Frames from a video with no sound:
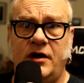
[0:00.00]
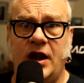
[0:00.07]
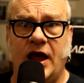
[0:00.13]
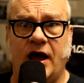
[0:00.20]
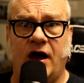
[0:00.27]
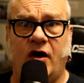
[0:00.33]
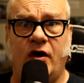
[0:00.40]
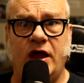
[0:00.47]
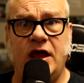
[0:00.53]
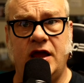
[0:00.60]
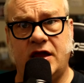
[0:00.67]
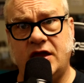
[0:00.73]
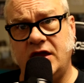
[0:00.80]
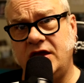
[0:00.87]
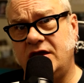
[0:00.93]
Now,
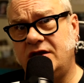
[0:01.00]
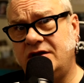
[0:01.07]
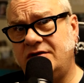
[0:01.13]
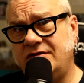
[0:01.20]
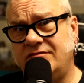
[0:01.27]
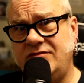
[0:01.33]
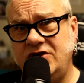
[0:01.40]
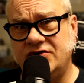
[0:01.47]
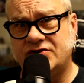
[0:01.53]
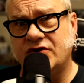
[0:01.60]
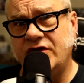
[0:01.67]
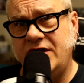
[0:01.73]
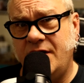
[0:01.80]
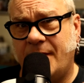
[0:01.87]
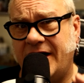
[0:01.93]
it can,
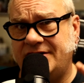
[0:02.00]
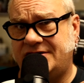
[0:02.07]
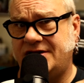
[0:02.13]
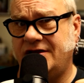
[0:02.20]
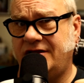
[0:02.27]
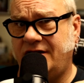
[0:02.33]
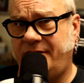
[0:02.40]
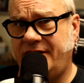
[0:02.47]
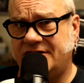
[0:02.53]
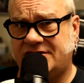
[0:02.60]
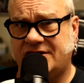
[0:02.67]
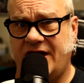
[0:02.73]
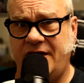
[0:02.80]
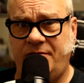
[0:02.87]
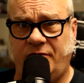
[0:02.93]
usually you might see a little bit of
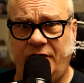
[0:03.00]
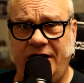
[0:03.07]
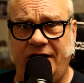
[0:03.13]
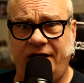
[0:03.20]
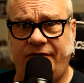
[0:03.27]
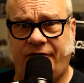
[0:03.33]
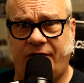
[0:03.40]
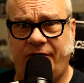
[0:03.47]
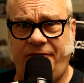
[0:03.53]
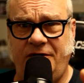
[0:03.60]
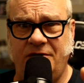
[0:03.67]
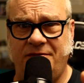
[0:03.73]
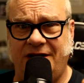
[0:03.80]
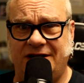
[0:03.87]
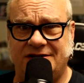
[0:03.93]
slight bleeding for a
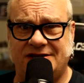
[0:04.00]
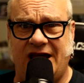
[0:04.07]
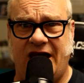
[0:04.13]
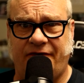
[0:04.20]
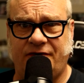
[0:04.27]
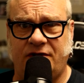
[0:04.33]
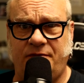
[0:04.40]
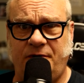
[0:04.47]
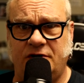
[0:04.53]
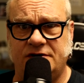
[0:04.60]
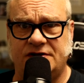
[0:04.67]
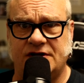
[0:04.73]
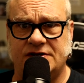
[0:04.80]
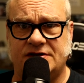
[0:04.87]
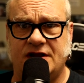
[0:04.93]
few minutes after the
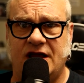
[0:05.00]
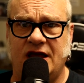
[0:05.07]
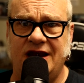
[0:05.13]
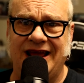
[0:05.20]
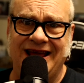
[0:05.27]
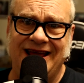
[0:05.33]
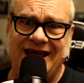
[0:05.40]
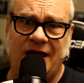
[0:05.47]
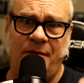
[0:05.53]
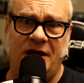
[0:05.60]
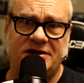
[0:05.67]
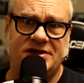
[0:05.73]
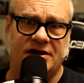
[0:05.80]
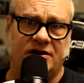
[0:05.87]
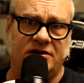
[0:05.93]
piercing is done. It
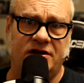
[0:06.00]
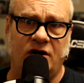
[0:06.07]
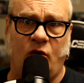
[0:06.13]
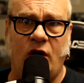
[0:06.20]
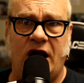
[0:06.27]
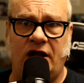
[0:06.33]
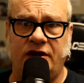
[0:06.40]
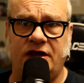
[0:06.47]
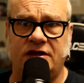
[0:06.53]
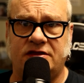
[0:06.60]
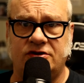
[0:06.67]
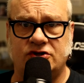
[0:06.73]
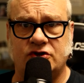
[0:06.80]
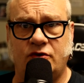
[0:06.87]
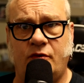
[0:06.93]
may take a little while to get
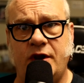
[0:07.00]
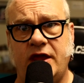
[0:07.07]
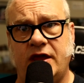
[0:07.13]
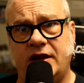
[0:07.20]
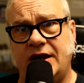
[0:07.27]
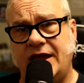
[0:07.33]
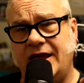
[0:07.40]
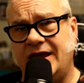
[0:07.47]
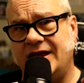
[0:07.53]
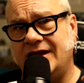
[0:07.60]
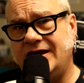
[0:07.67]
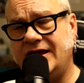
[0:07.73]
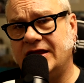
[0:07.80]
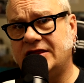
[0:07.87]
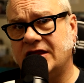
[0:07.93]
the jewelry in
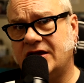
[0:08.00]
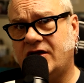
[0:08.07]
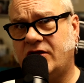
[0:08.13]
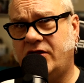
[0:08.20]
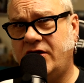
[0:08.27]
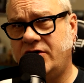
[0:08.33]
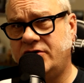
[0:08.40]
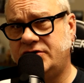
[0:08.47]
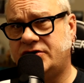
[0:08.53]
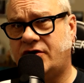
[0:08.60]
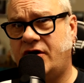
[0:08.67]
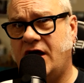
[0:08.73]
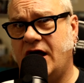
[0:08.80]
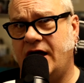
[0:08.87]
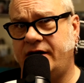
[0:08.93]
and get the
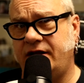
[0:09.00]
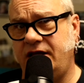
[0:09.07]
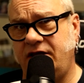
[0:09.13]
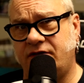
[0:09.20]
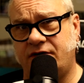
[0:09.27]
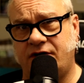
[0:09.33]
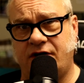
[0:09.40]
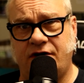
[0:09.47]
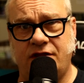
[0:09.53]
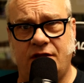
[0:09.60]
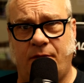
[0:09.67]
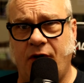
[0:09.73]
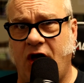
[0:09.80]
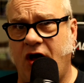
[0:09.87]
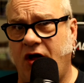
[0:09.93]
closure on, either the
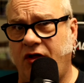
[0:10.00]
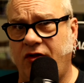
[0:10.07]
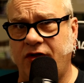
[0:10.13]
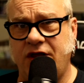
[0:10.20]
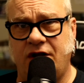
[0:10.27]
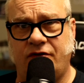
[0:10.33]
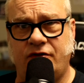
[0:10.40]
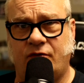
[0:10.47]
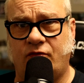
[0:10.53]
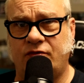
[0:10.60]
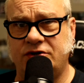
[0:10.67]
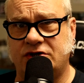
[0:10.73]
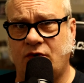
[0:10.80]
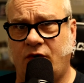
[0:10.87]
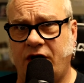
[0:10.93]
ball, you know, the
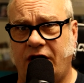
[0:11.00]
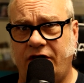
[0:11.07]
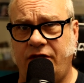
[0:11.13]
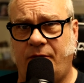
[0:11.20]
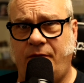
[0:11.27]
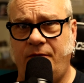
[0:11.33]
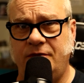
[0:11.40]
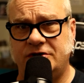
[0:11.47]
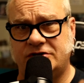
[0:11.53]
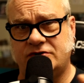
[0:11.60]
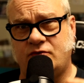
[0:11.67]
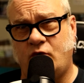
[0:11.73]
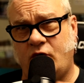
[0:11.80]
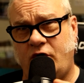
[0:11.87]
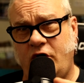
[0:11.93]
scoring on the,
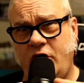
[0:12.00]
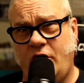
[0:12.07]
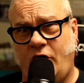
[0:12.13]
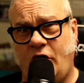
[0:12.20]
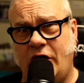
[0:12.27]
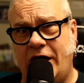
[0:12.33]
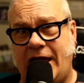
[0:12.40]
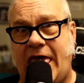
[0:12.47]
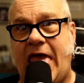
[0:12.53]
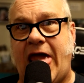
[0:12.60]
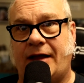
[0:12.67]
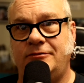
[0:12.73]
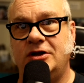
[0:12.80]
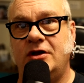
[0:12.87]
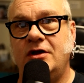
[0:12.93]
squirrel,
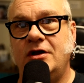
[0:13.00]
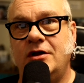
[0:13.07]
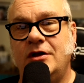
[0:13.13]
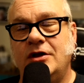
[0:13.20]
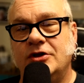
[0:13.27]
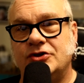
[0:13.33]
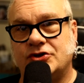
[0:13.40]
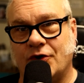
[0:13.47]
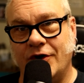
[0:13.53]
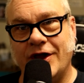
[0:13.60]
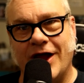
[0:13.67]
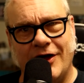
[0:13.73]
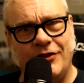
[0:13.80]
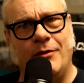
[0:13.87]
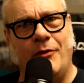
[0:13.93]
eh,
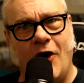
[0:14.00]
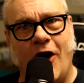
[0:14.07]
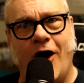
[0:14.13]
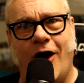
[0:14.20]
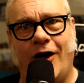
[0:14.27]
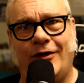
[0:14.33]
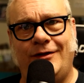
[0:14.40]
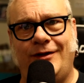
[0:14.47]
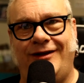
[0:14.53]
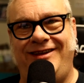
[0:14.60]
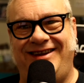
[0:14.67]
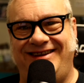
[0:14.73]
screwing on the ball.